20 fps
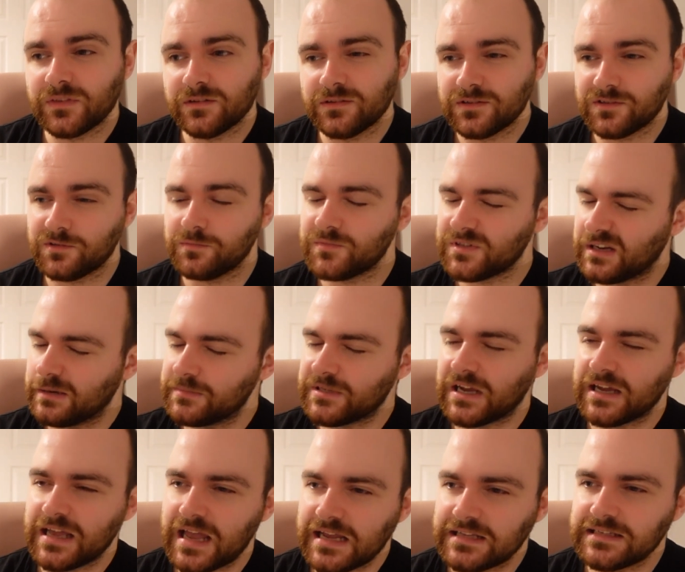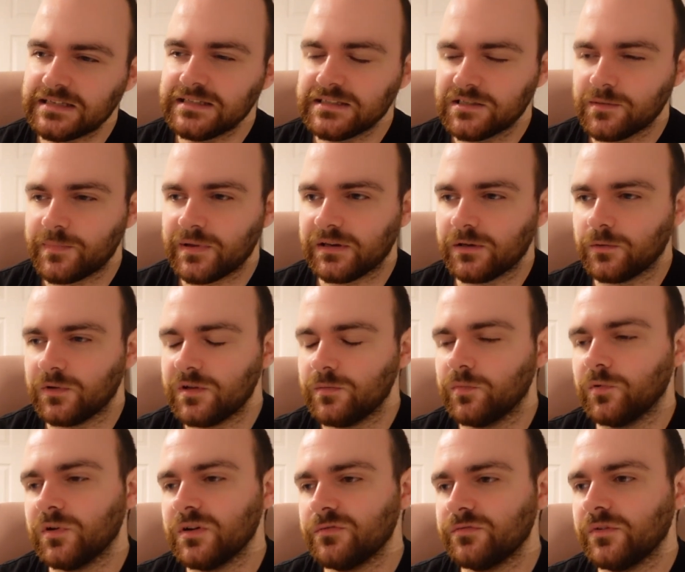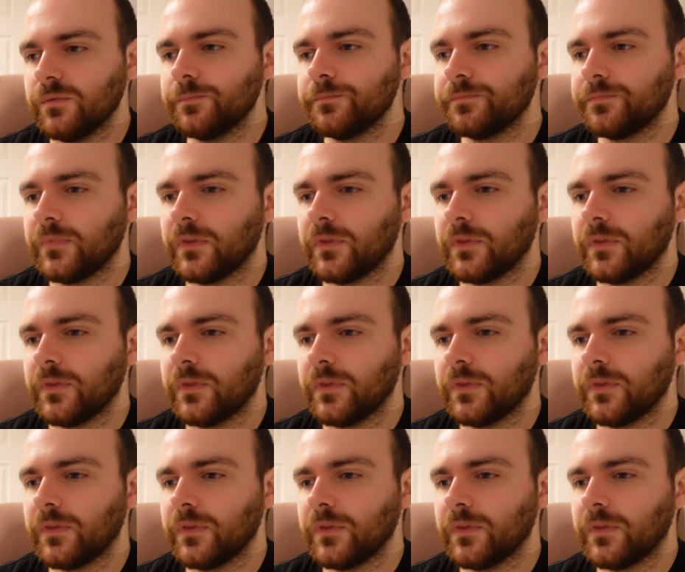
sometimes high 80s, depending where you bought it from.